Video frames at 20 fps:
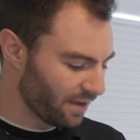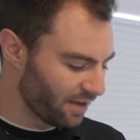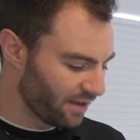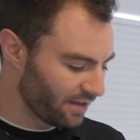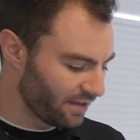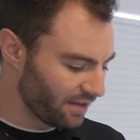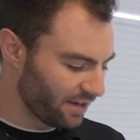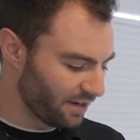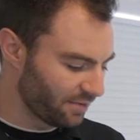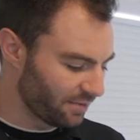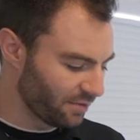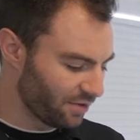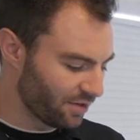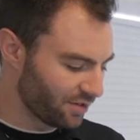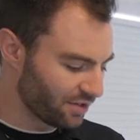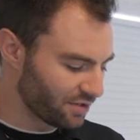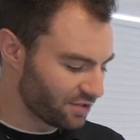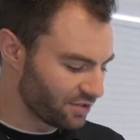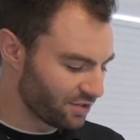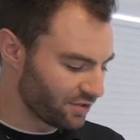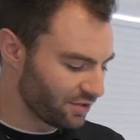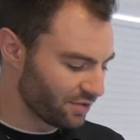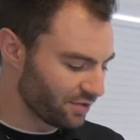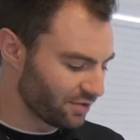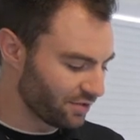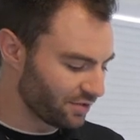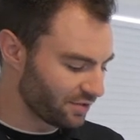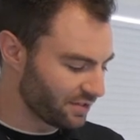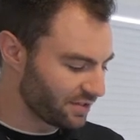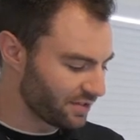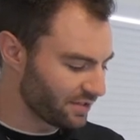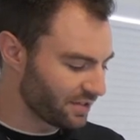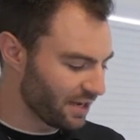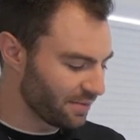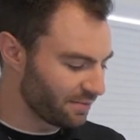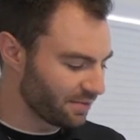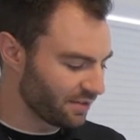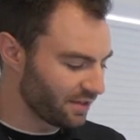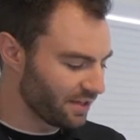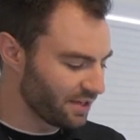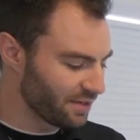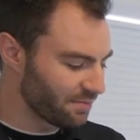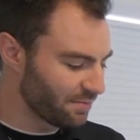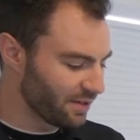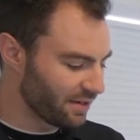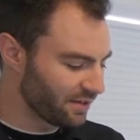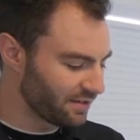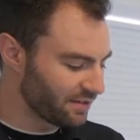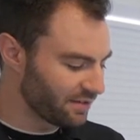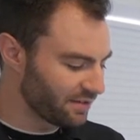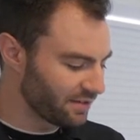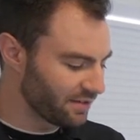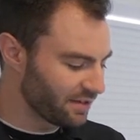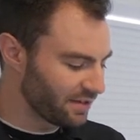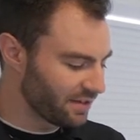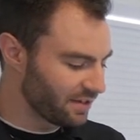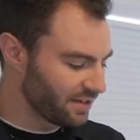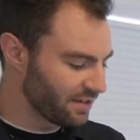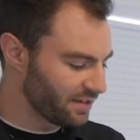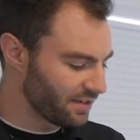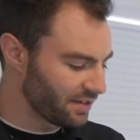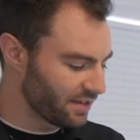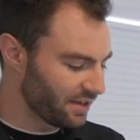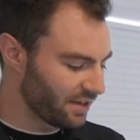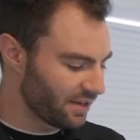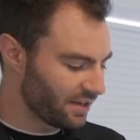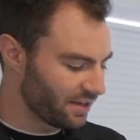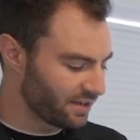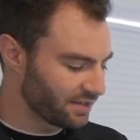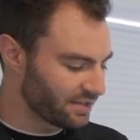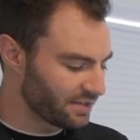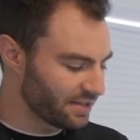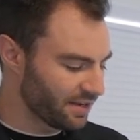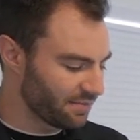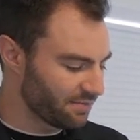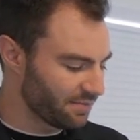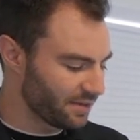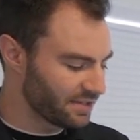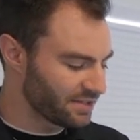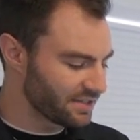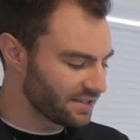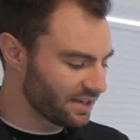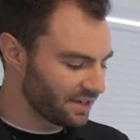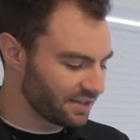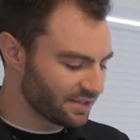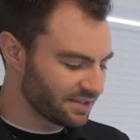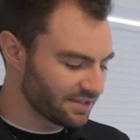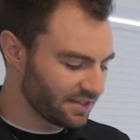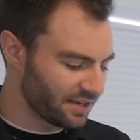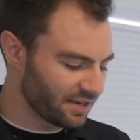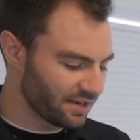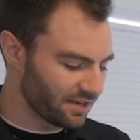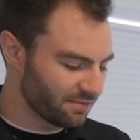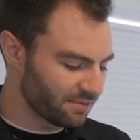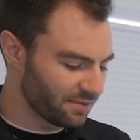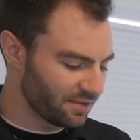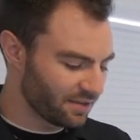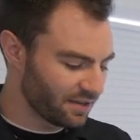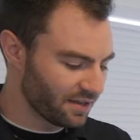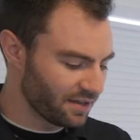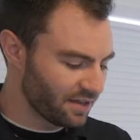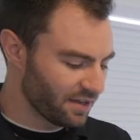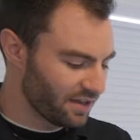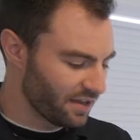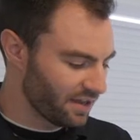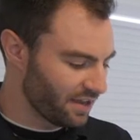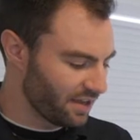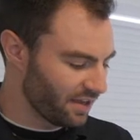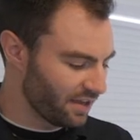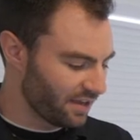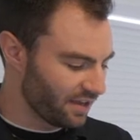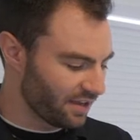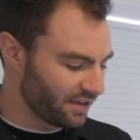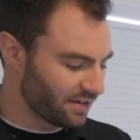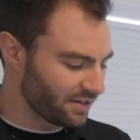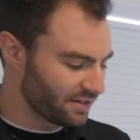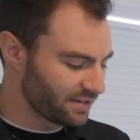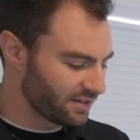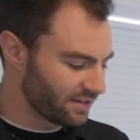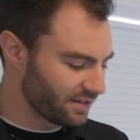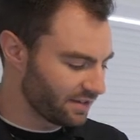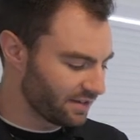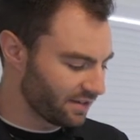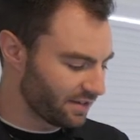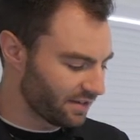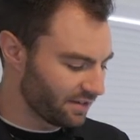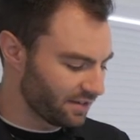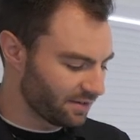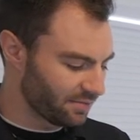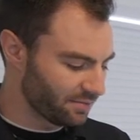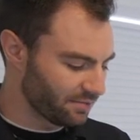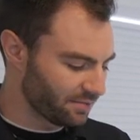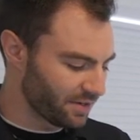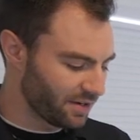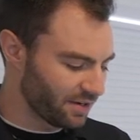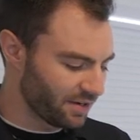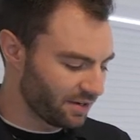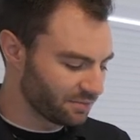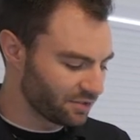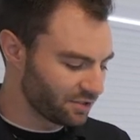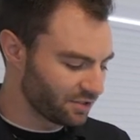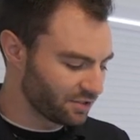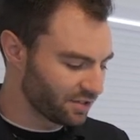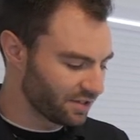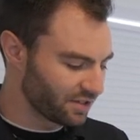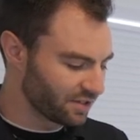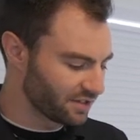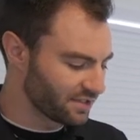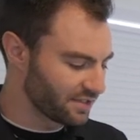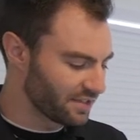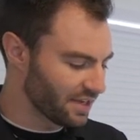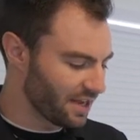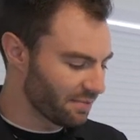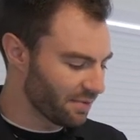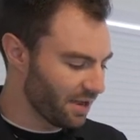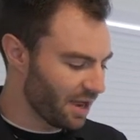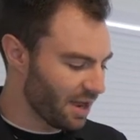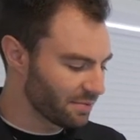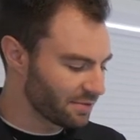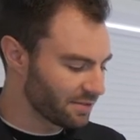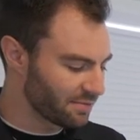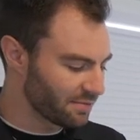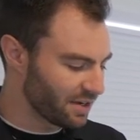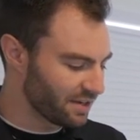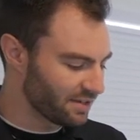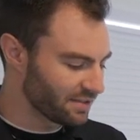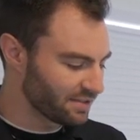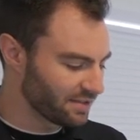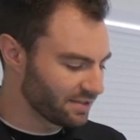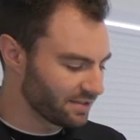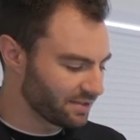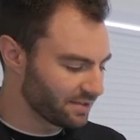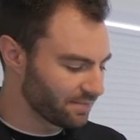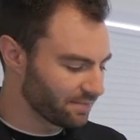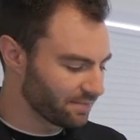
and then I'm going to tap the link button, tap my second setup, and here I'm just going to tap optimize.